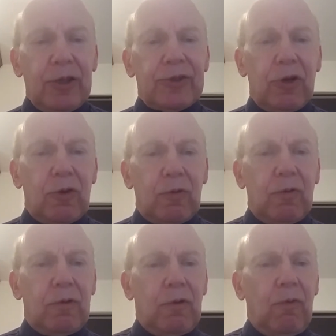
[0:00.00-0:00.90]
So
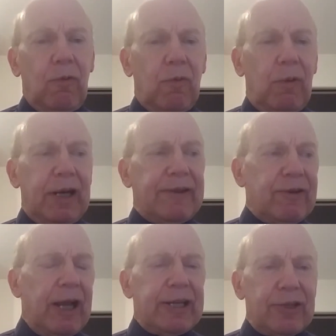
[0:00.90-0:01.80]
what I
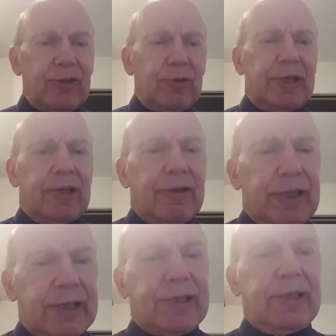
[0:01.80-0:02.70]
try to do here in this